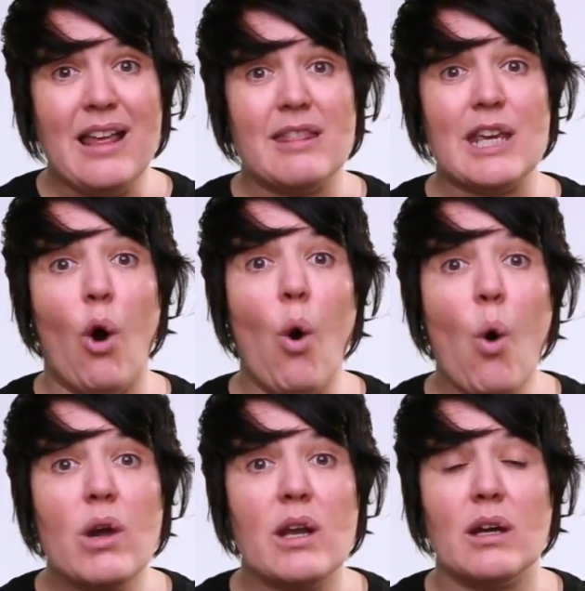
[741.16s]
the
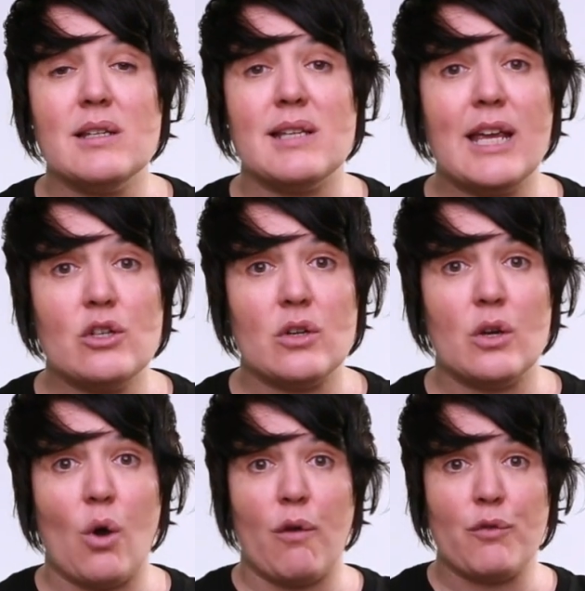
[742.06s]

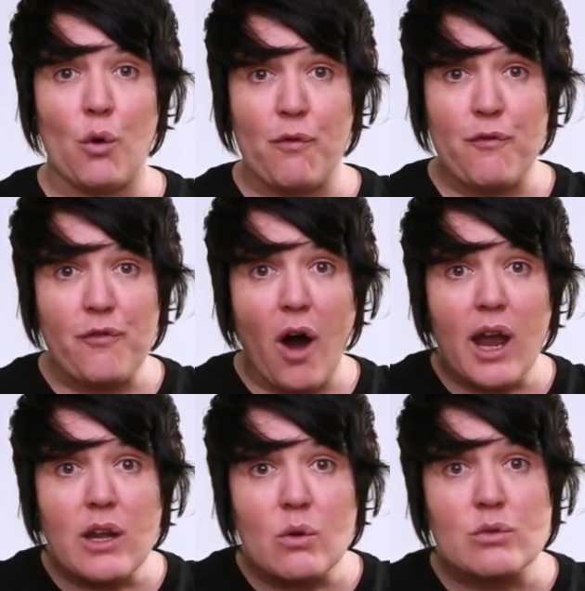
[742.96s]
organization of your
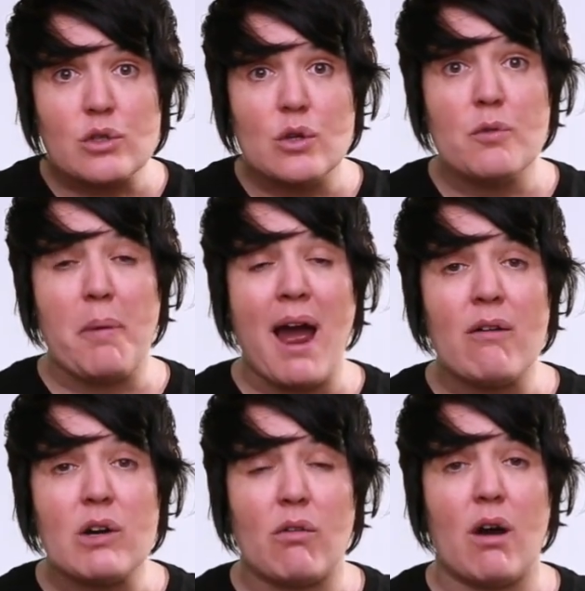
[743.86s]
final 2
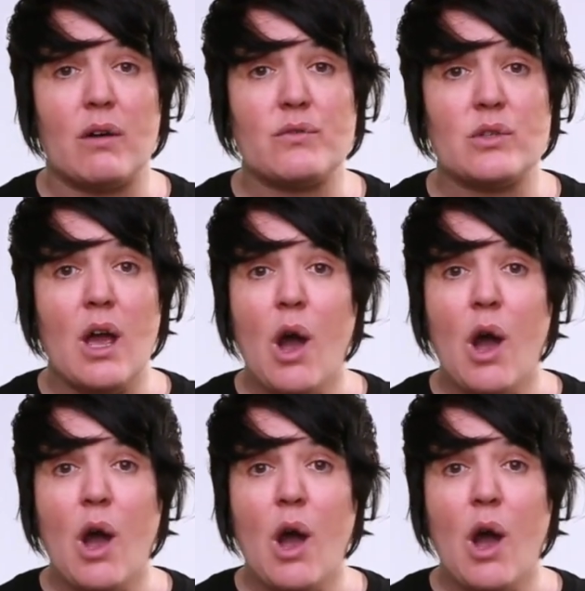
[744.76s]
paragraphs